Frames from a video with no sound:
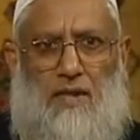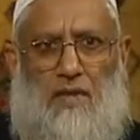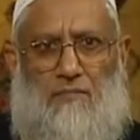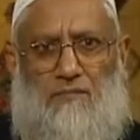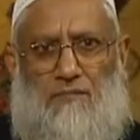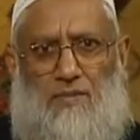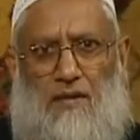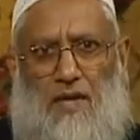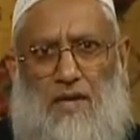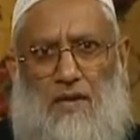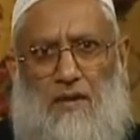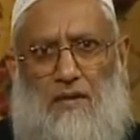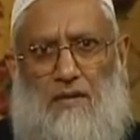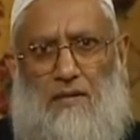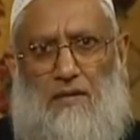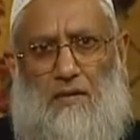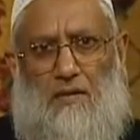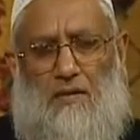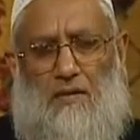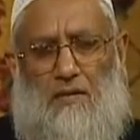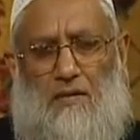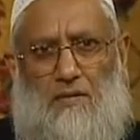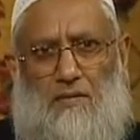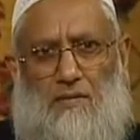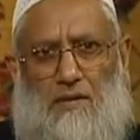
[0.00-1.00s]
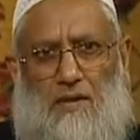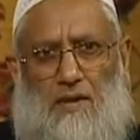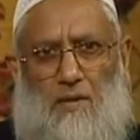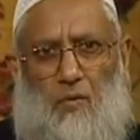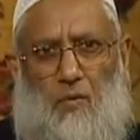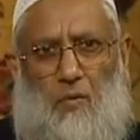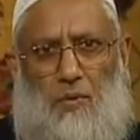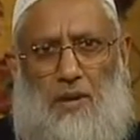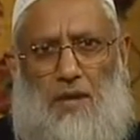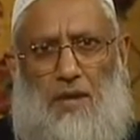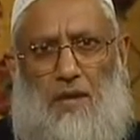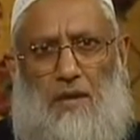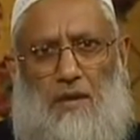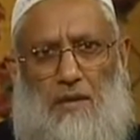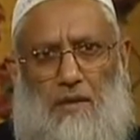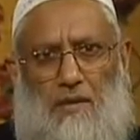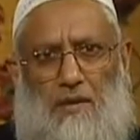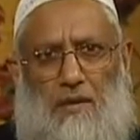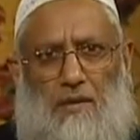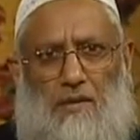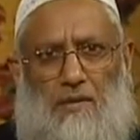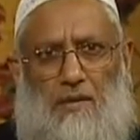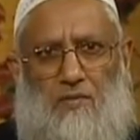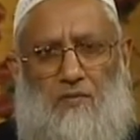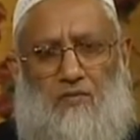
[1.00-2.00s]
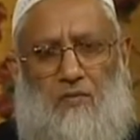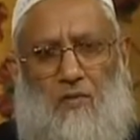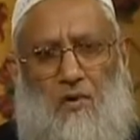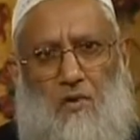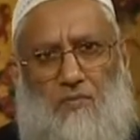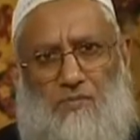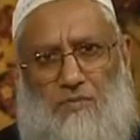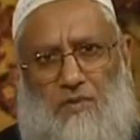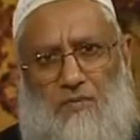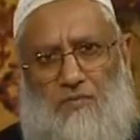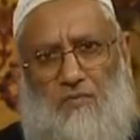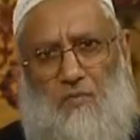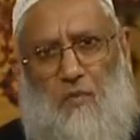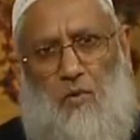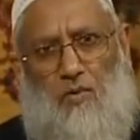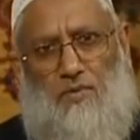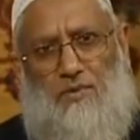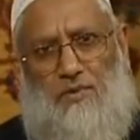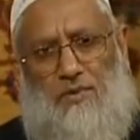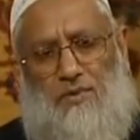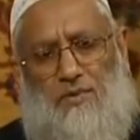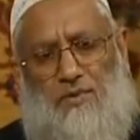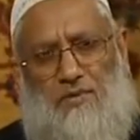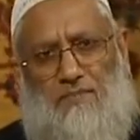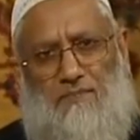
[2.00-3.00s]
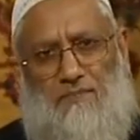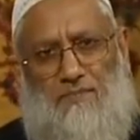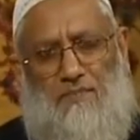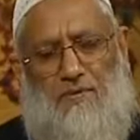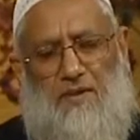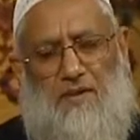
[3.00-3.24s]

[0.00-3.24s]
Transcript: taken their way in the forms of books,